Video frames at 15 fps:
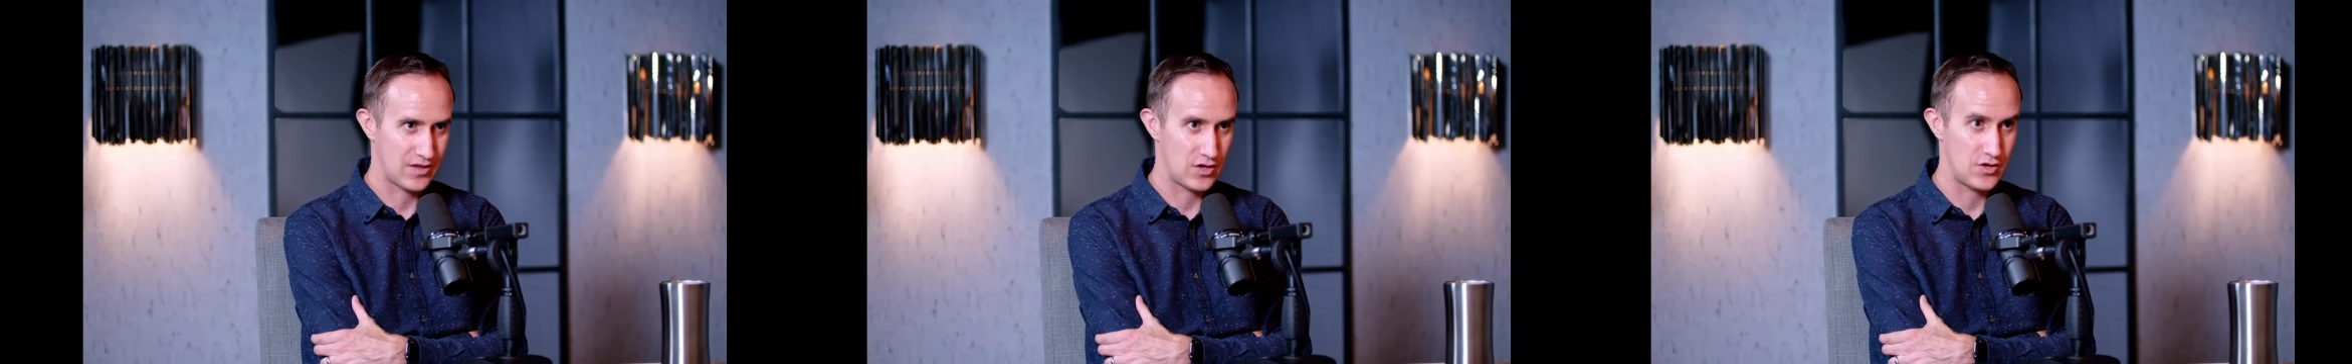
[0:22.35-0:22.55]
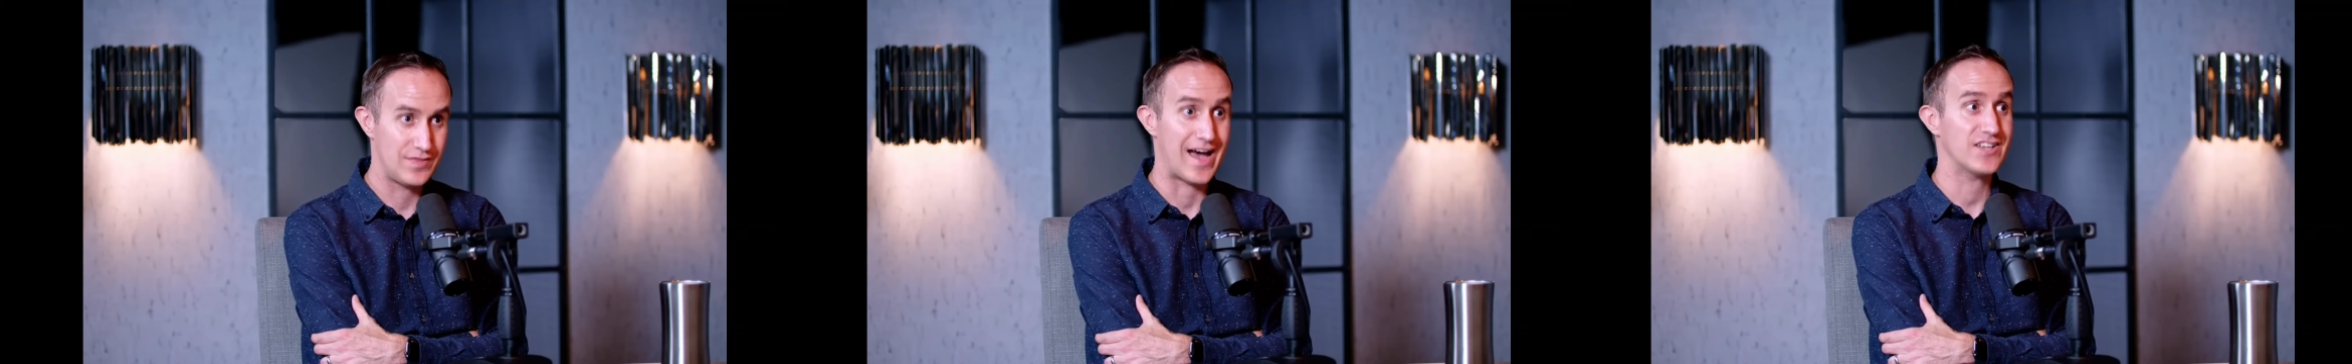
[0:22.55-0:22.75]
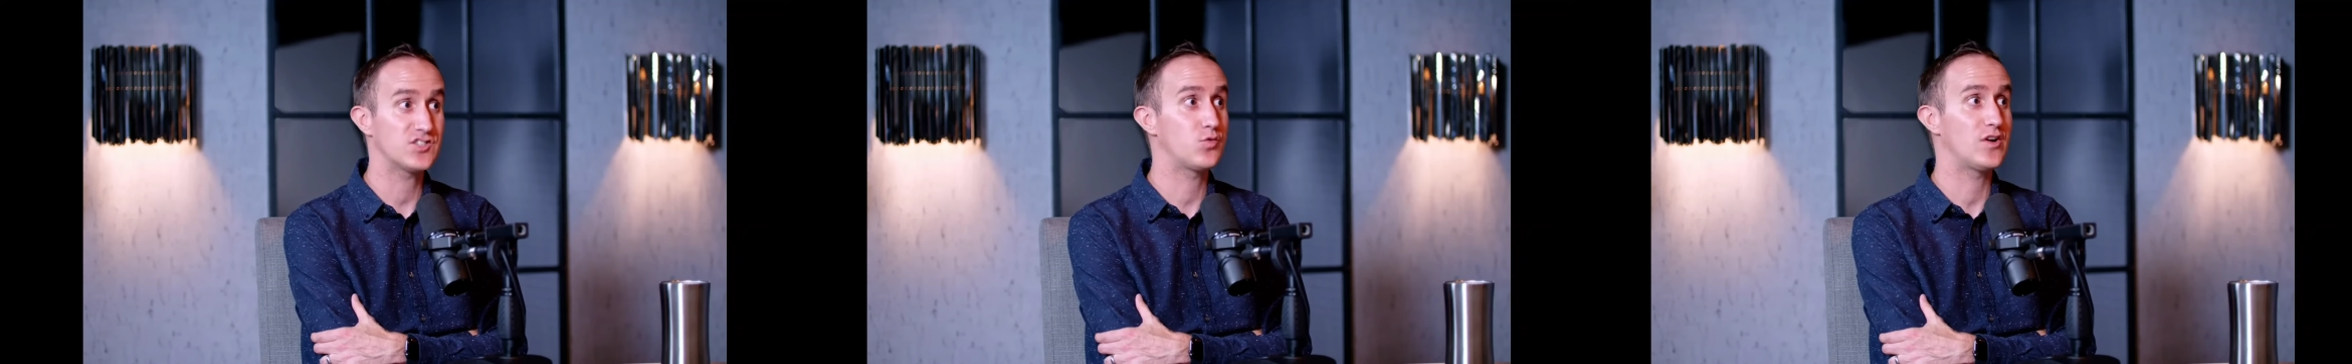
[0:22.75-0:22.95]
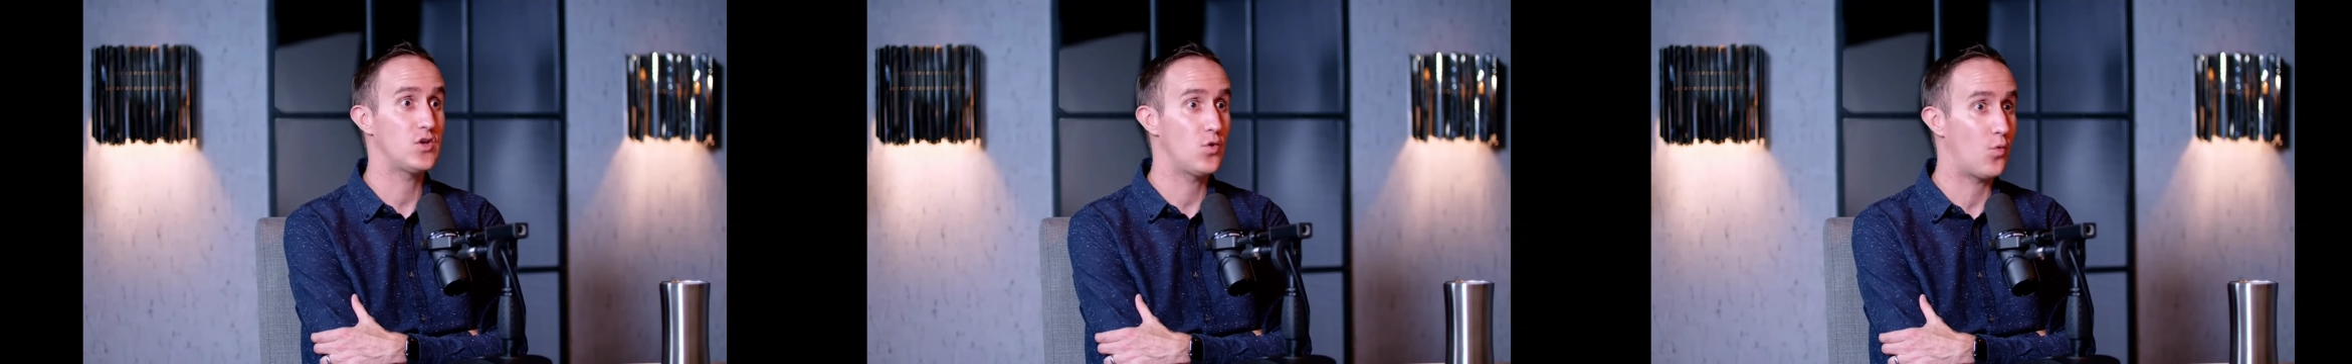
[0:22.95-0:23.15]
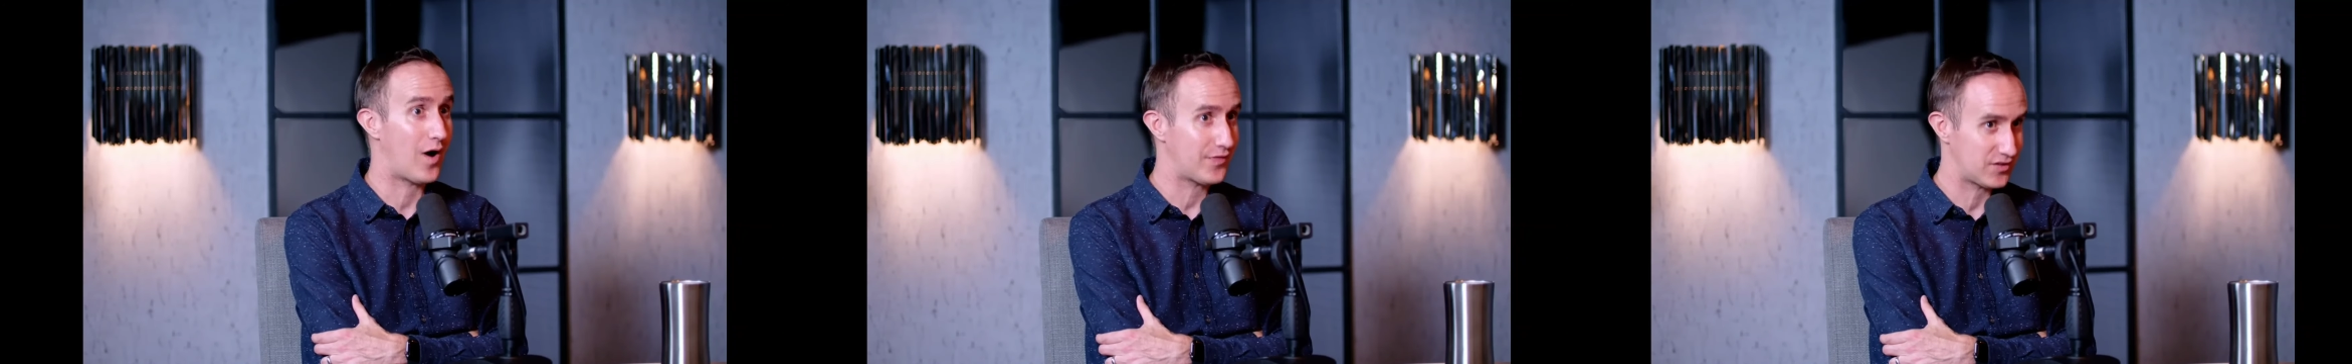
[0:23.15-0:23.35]
That's when
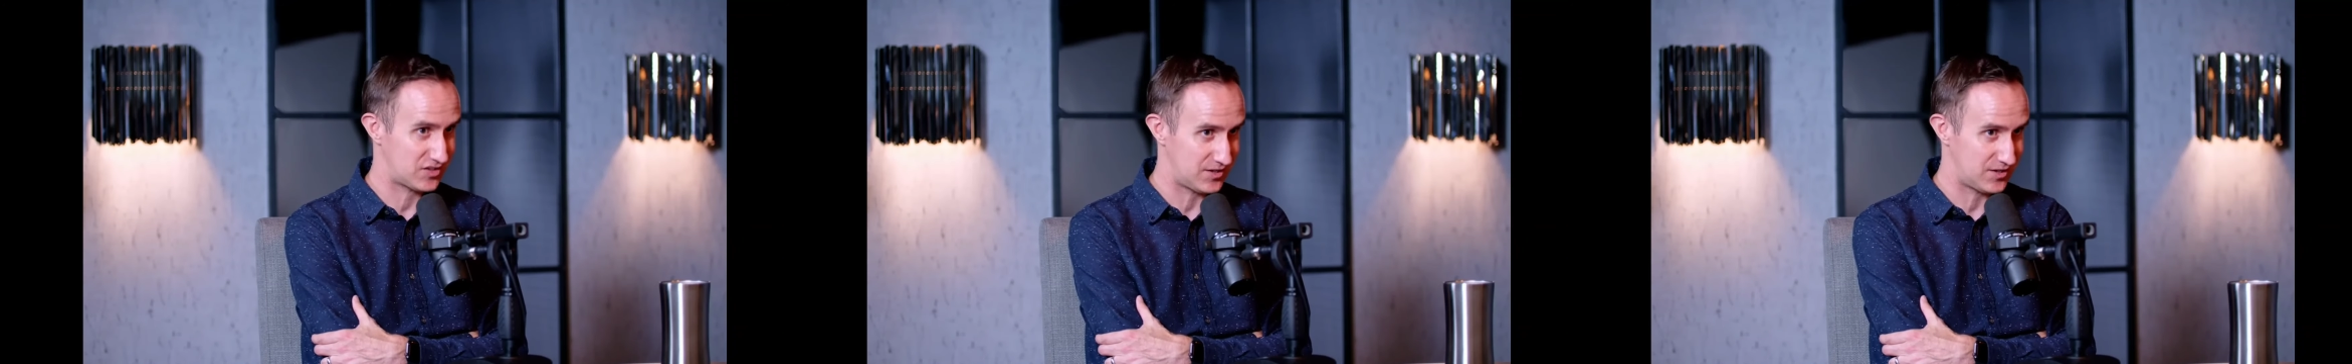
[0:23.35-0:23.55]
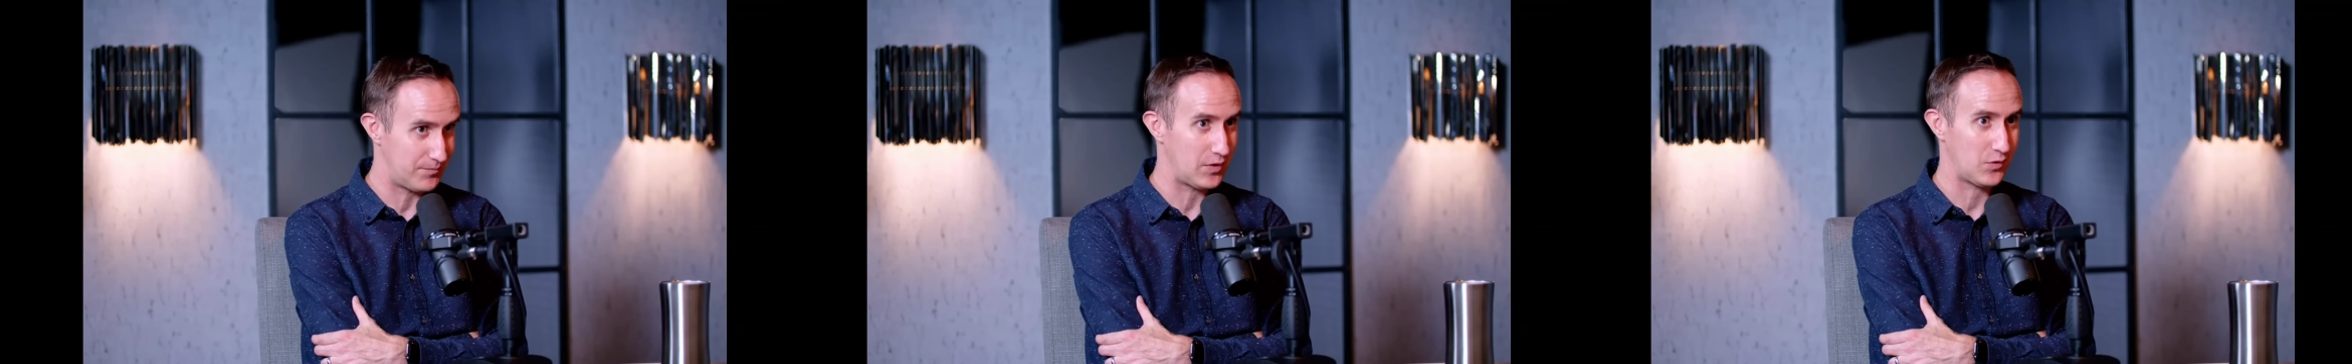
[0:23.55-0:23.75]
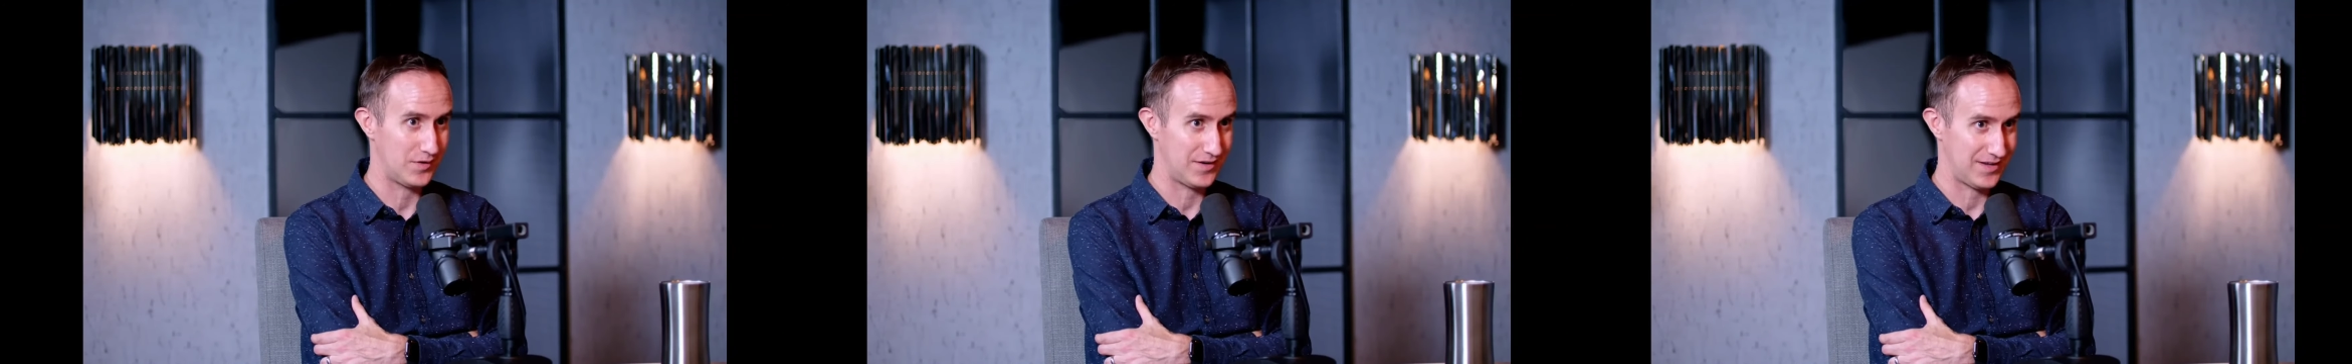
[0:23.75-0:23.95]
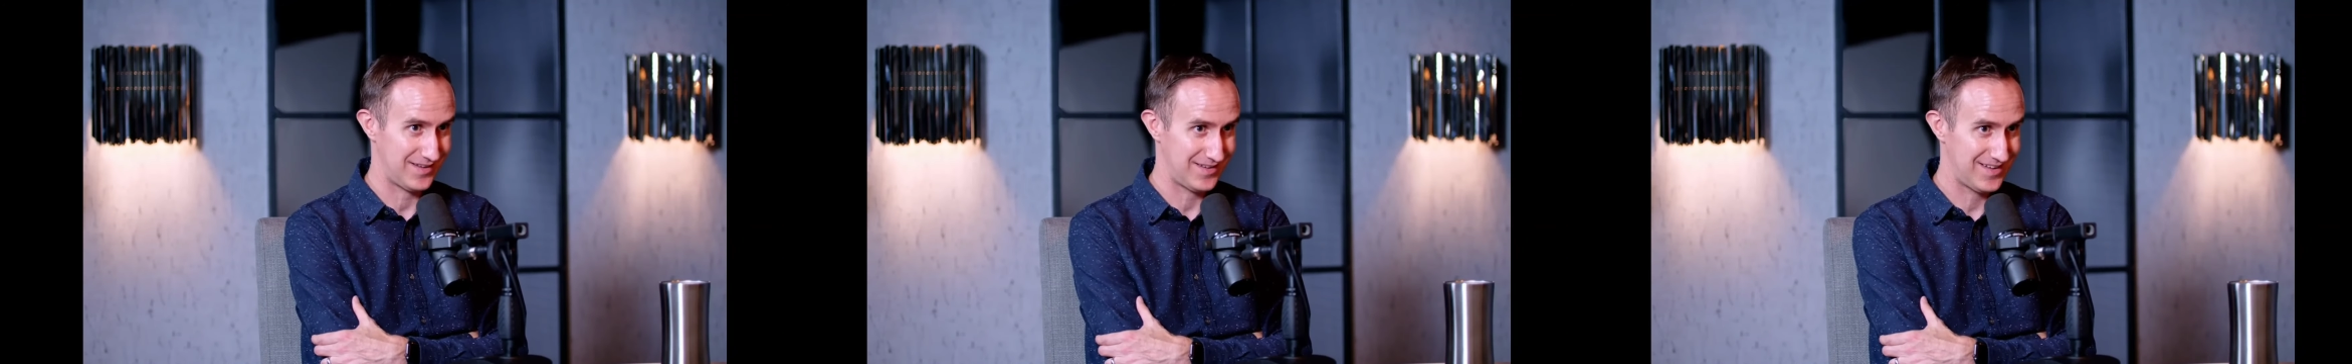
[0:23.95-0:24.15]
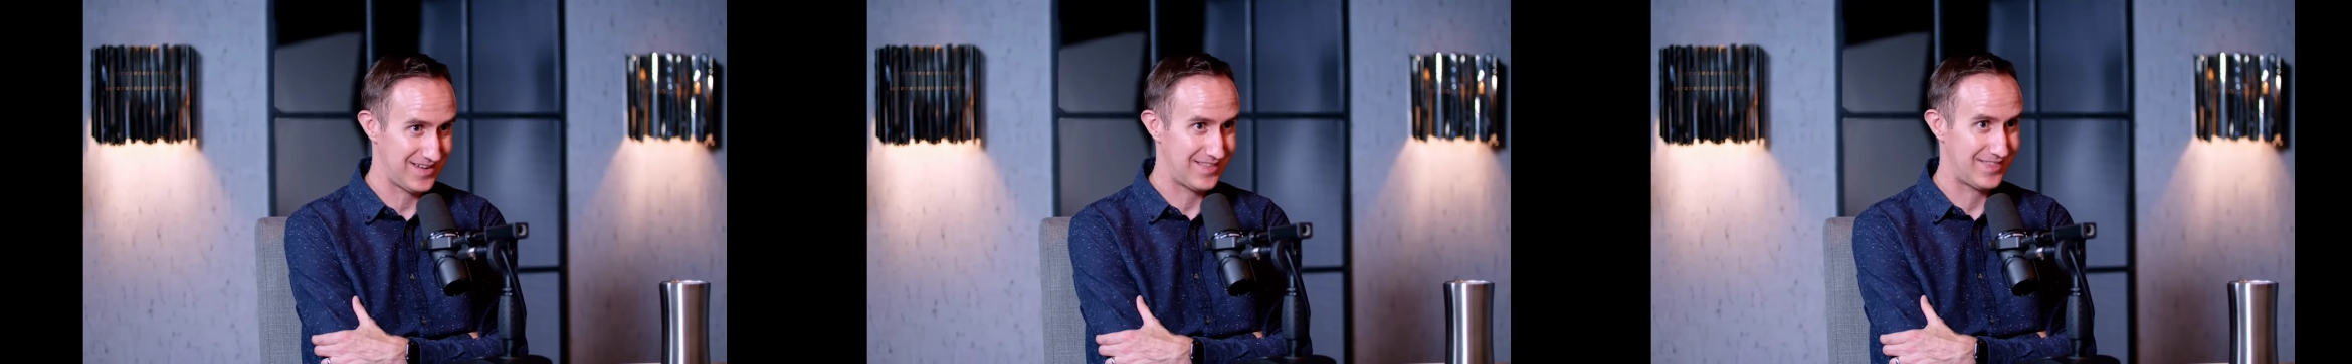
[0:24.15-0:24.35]
you want the stability.